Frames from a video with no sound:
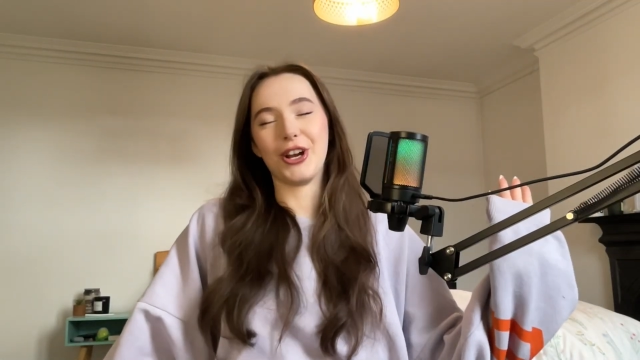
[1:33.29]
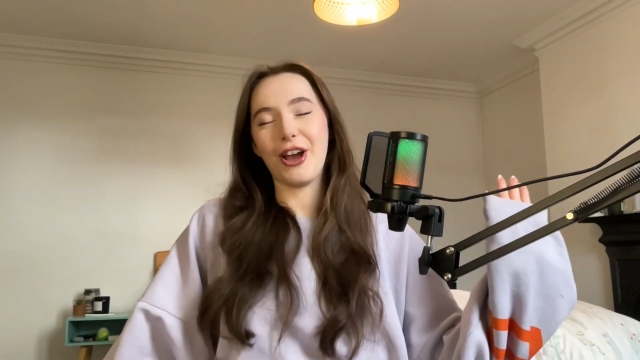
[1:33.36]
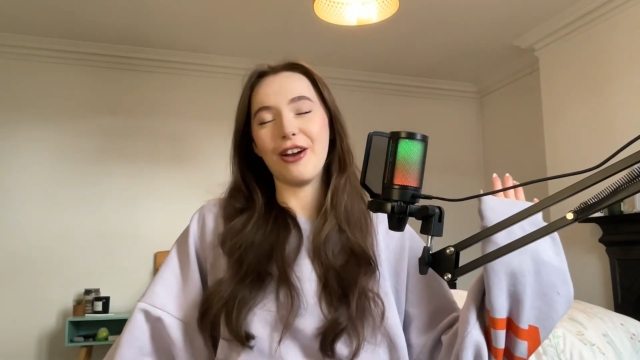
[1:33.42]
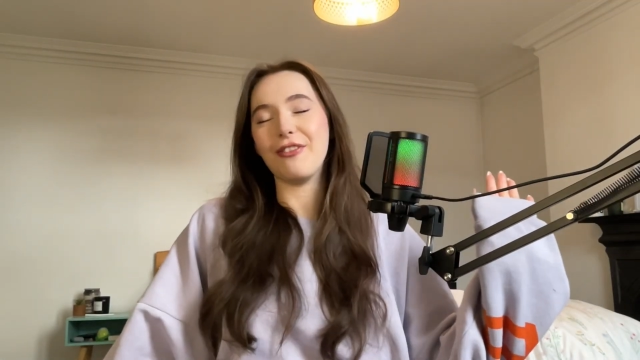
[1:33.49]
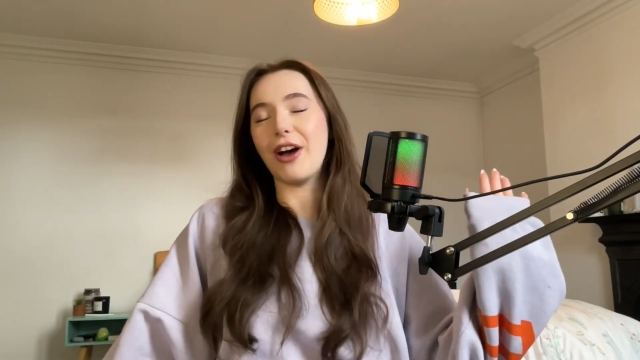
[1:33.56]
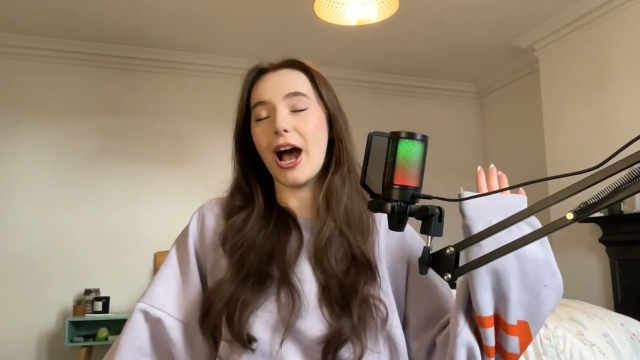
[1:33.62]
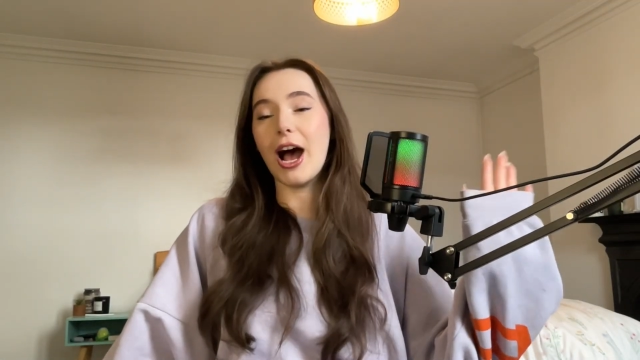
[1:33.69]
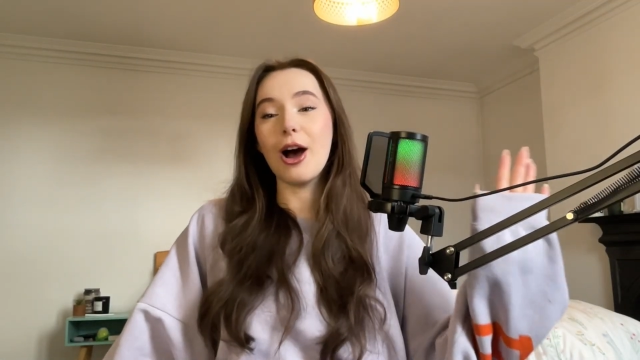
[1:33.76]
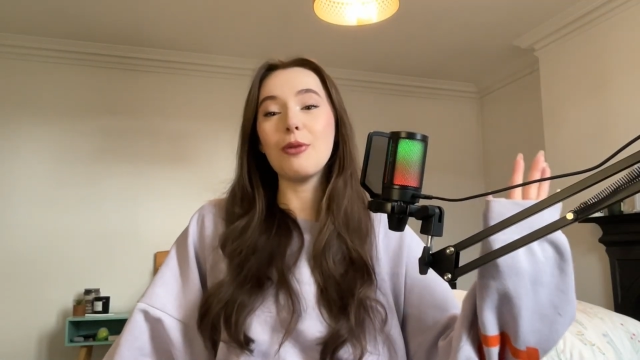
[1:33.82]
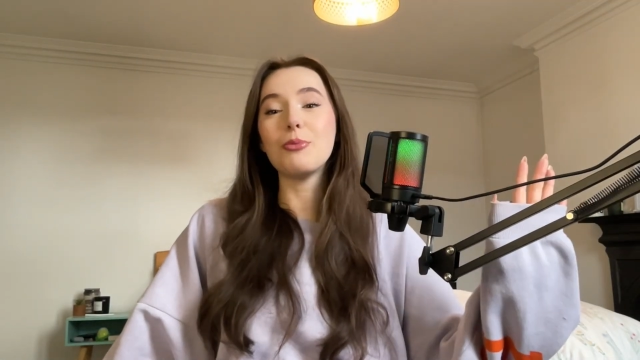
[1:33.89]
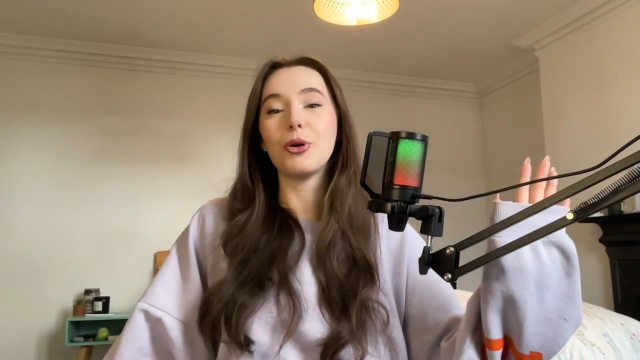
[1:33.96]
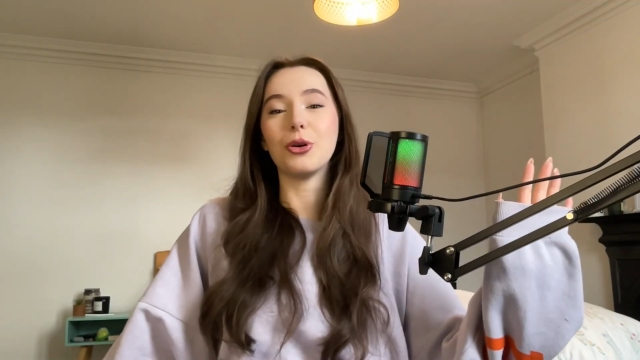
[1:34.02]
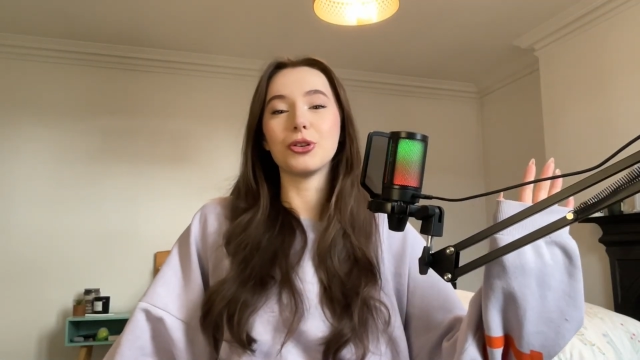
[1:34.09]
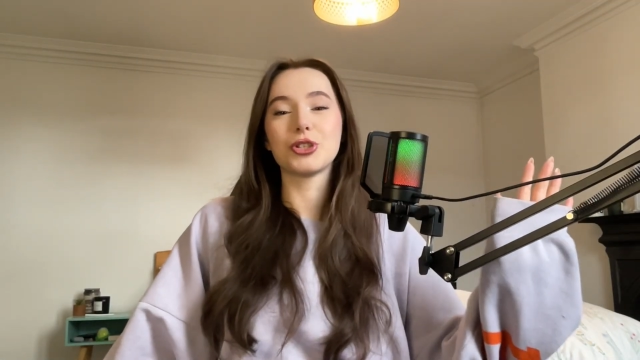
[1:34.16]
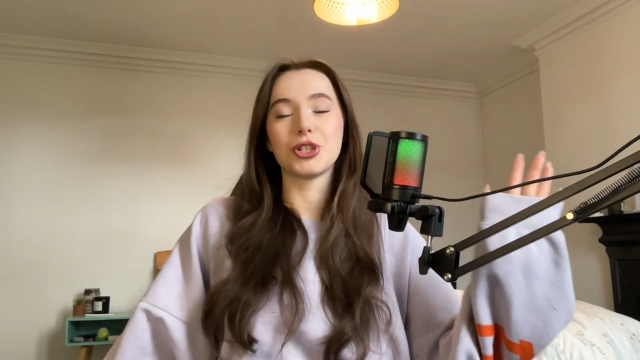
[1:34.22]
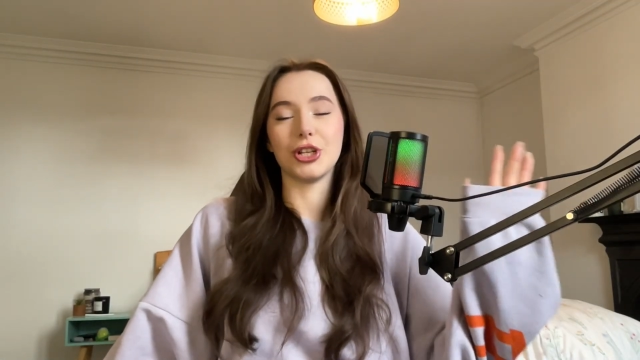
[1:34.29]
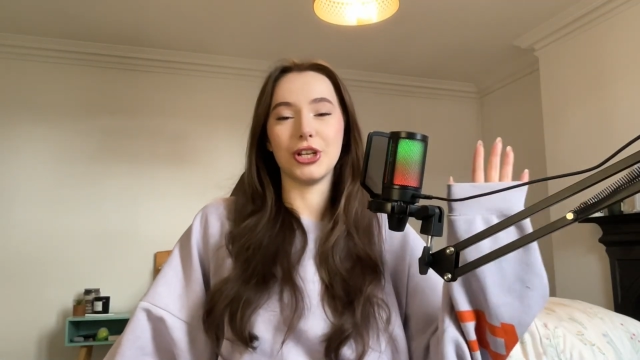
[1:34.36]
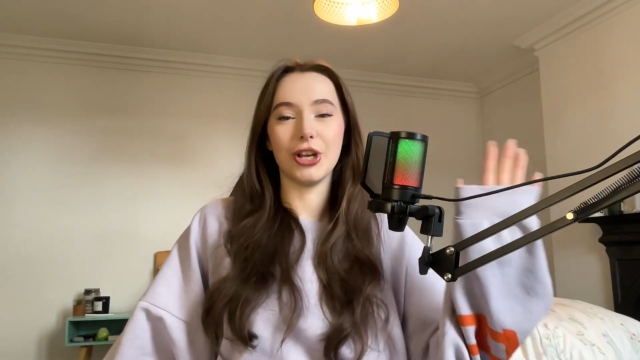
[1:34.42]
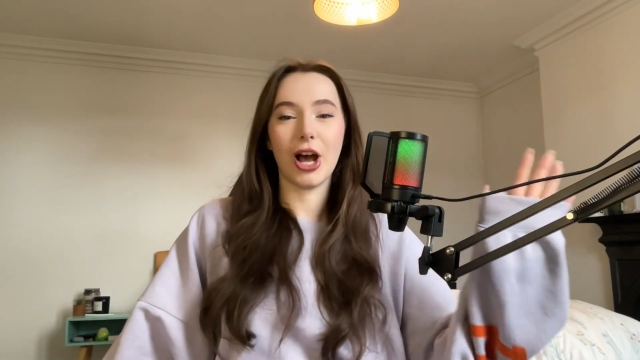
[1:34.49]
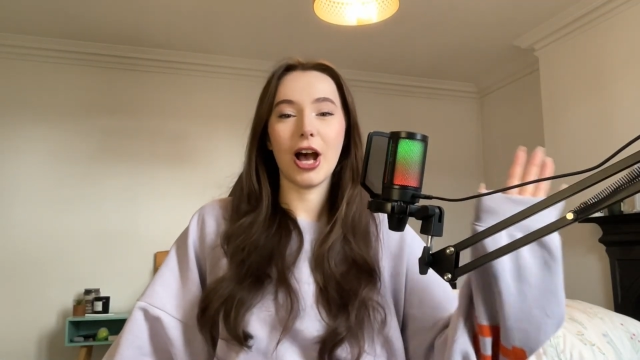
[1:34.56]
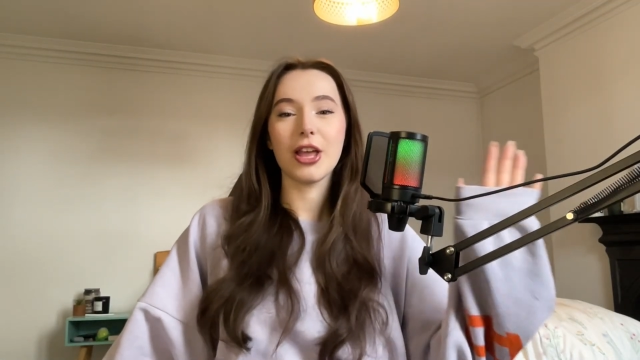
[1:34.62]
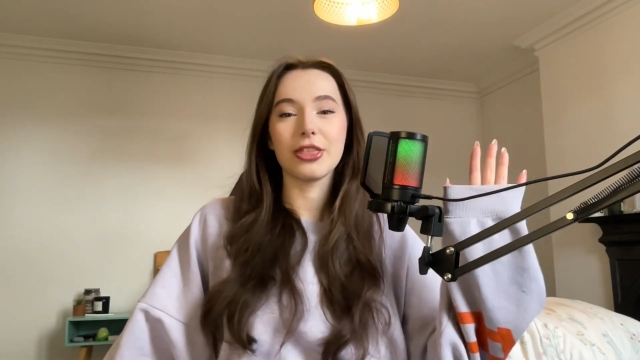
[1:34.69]
of how much
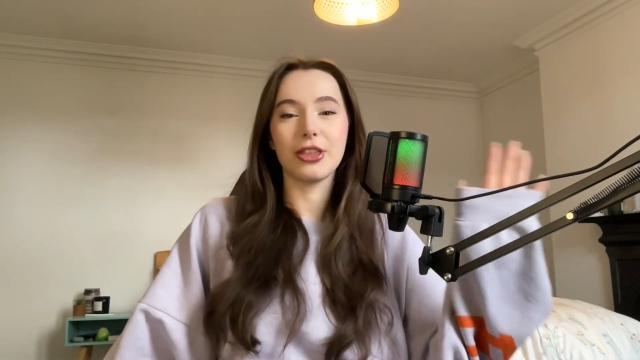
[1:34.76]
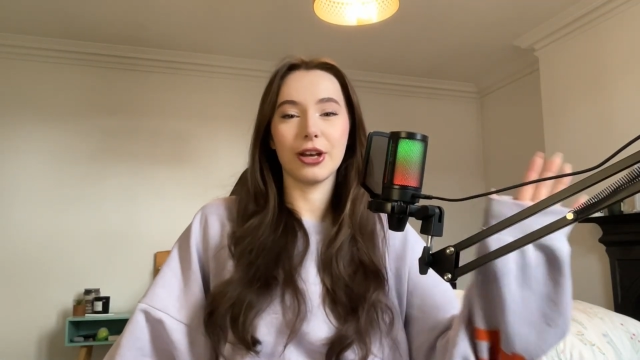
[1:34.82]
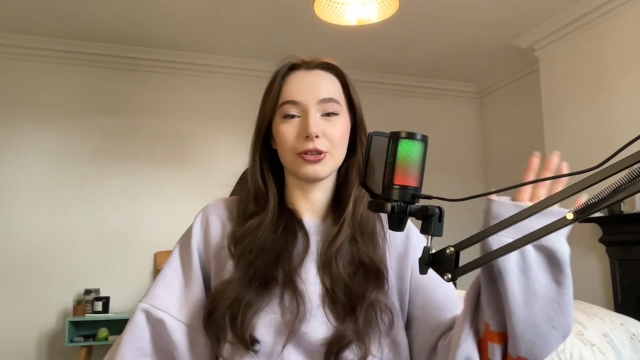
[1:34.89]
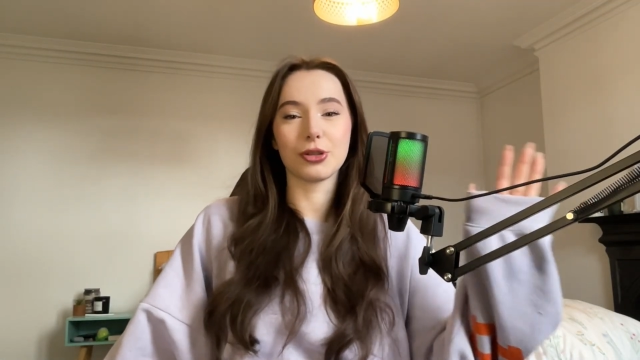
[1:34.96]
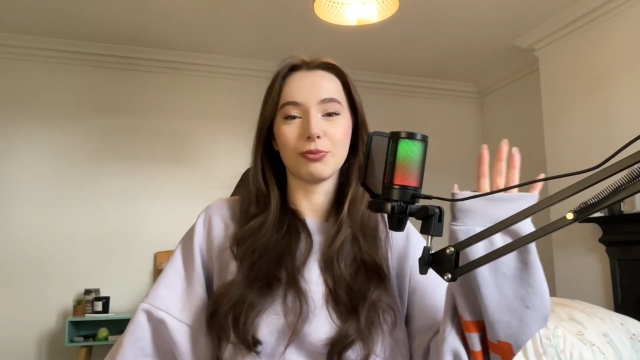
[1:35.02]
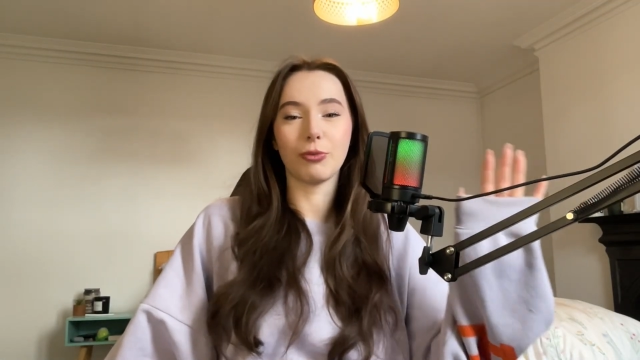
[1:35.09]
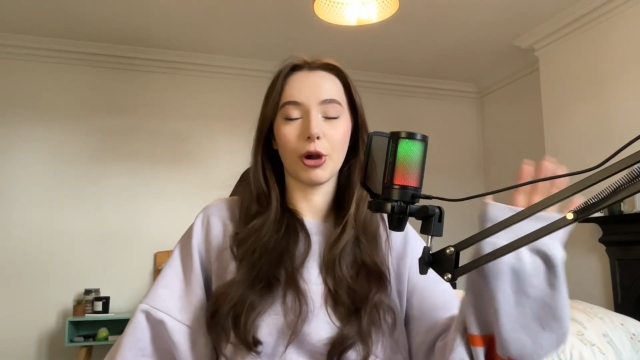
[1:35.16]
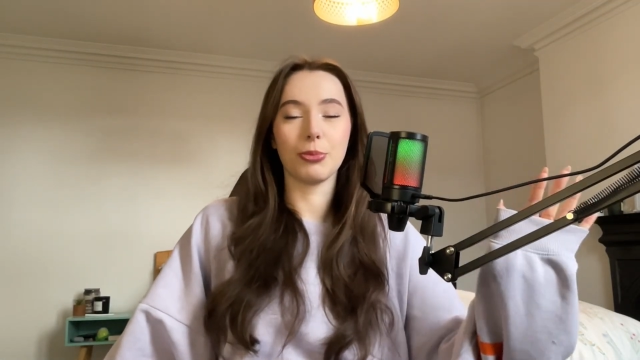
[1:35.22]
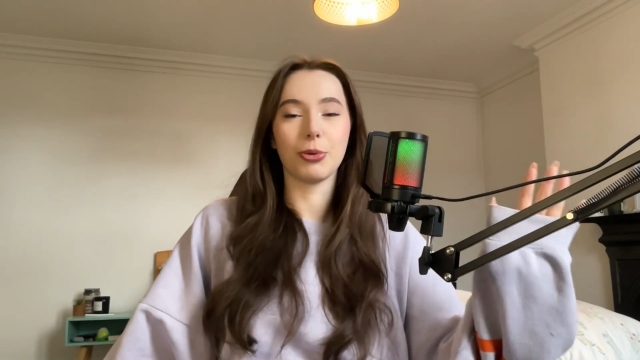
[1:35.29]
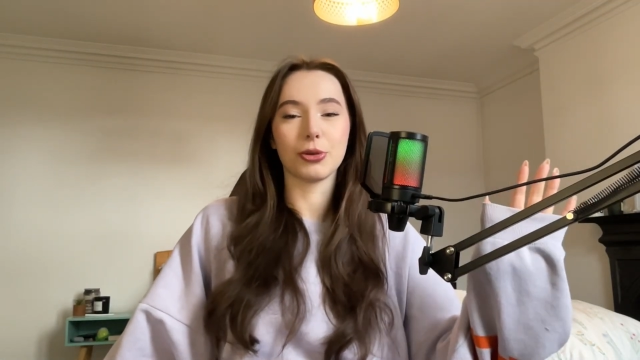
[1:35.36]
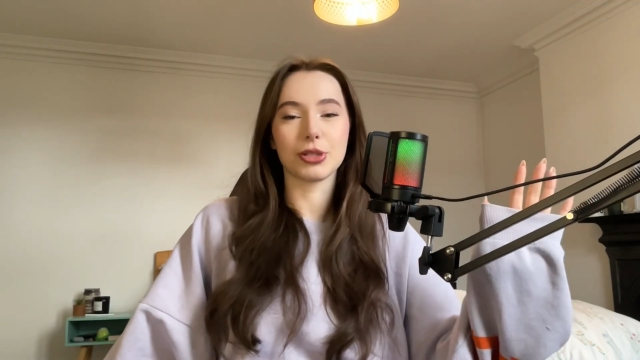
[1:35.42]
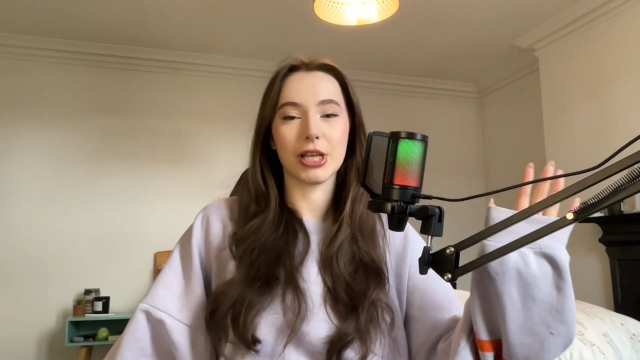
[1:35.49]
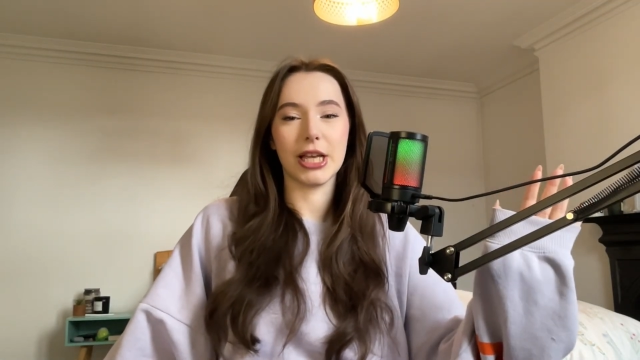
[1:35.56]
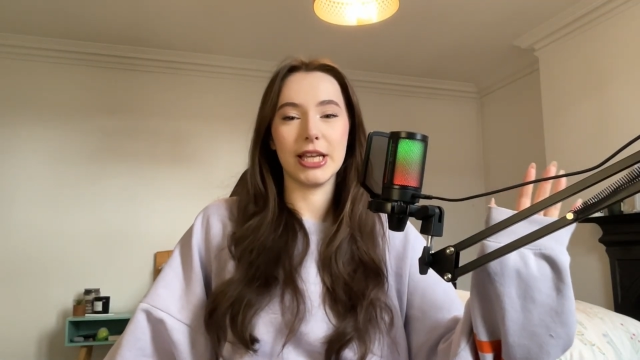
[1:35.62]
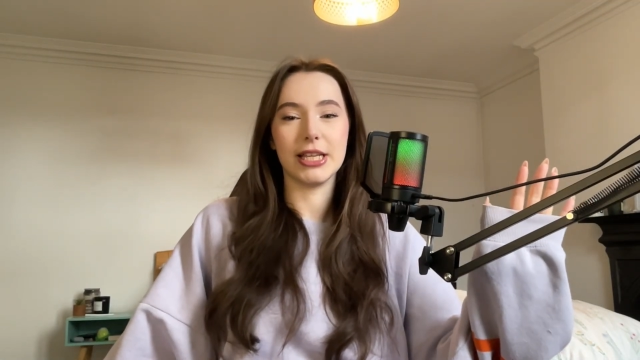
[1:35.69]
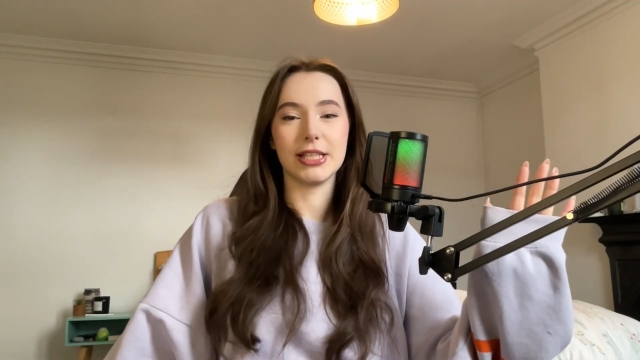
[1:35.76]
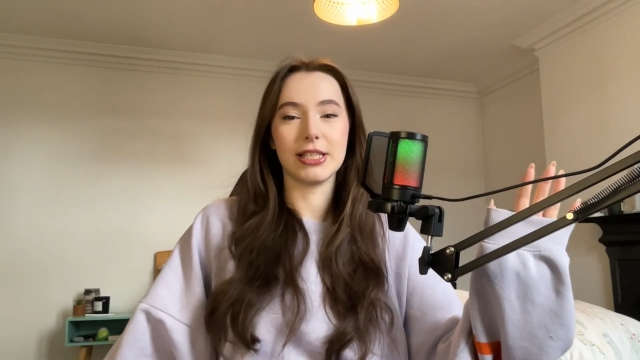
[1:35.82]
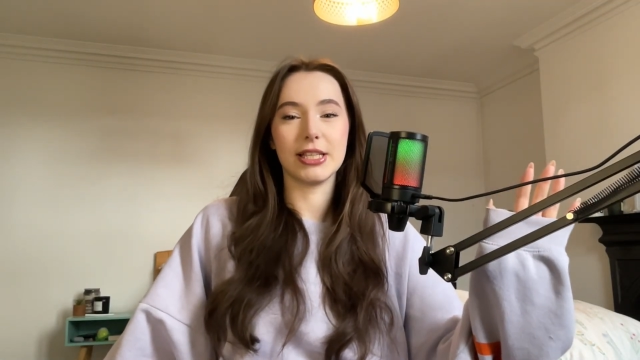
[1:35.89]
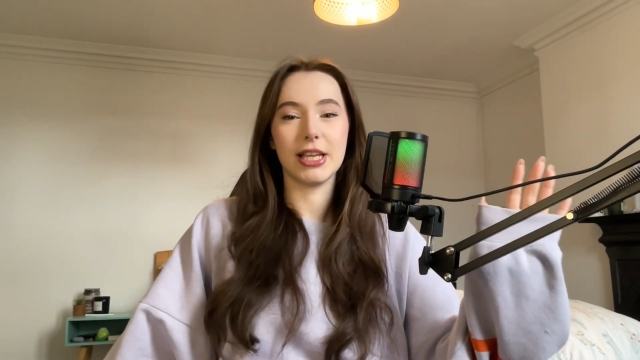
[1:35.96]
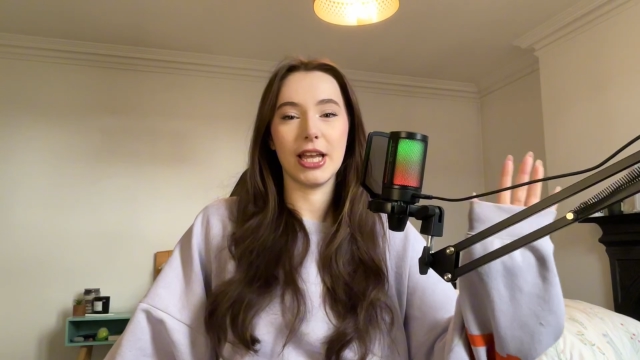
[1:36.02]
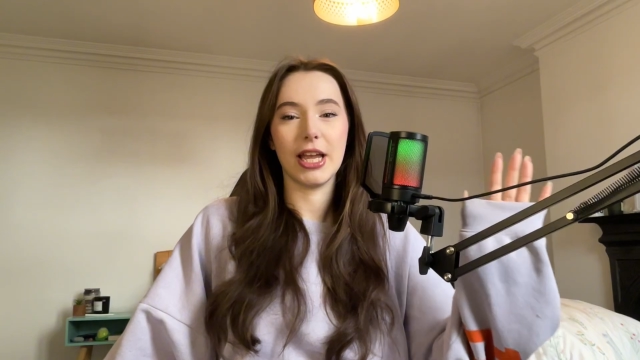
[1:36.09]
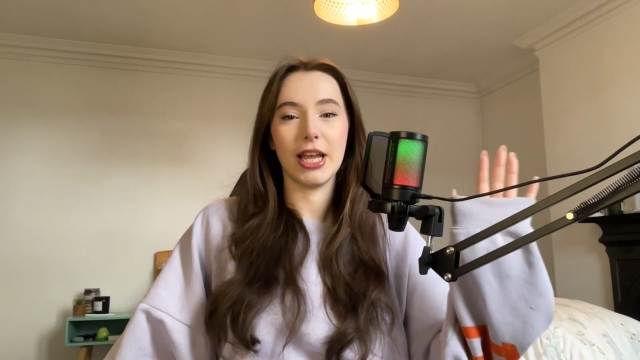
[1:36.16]
9,000 Robux is